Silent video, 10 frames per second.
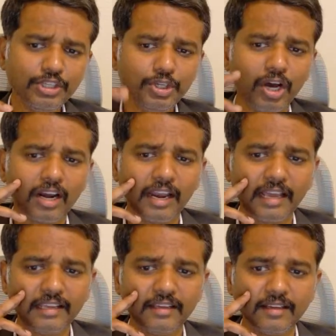You're
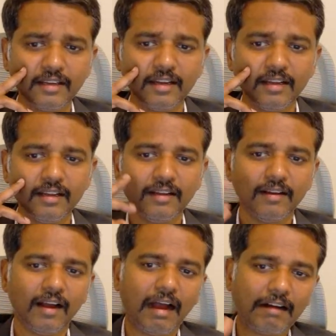lying
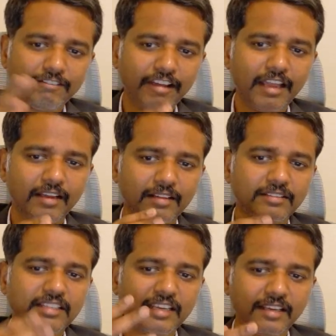awake
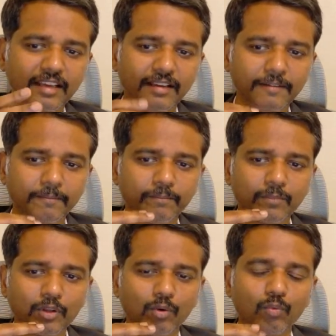thinking,
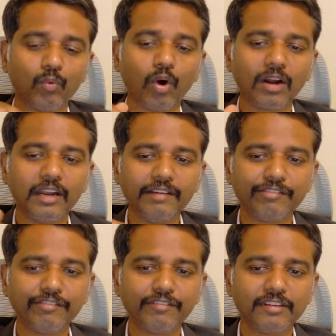what
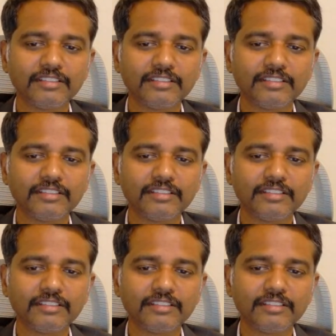if